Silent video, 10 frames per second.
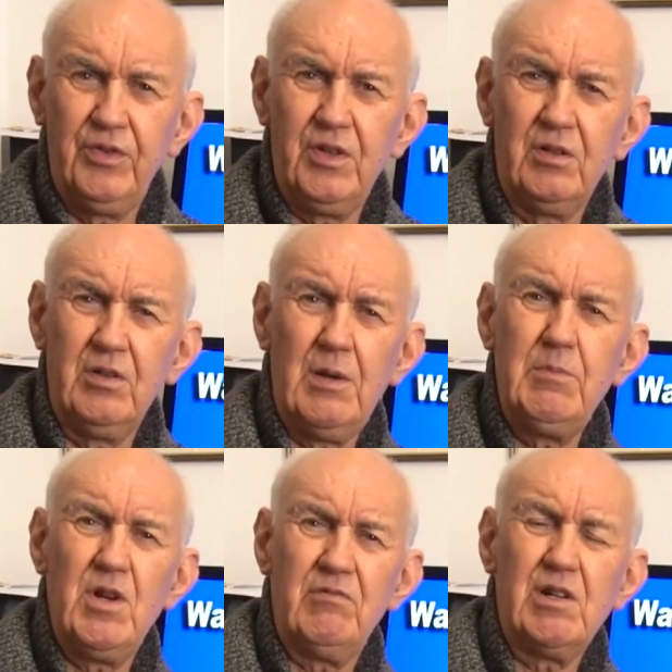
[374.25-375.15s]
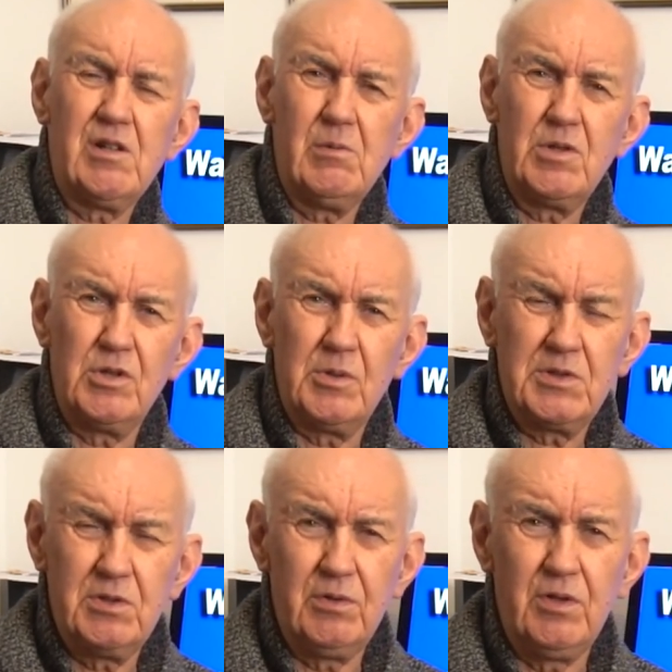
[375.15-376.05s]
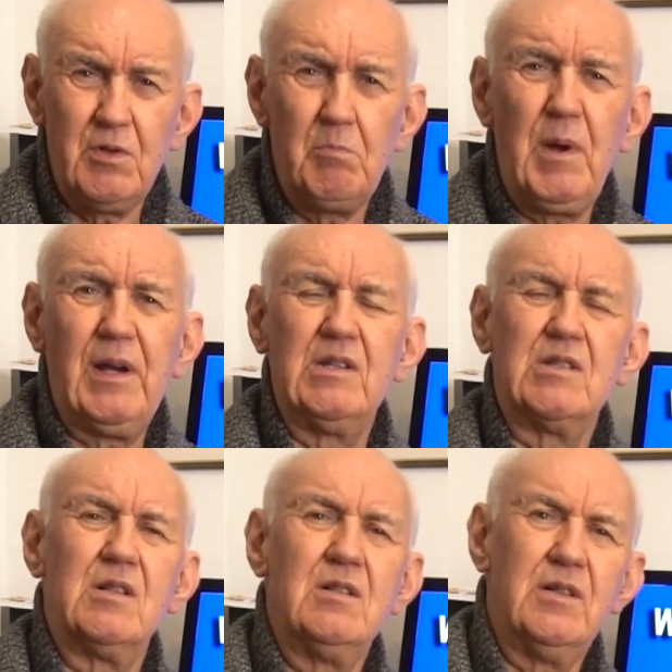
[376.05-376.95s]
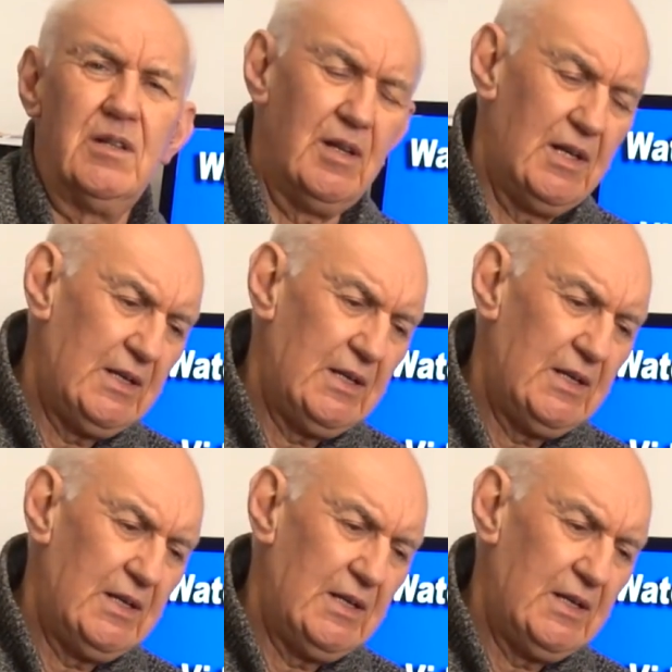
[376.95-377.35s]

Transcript: You know, radio amateurs were still using balanced line.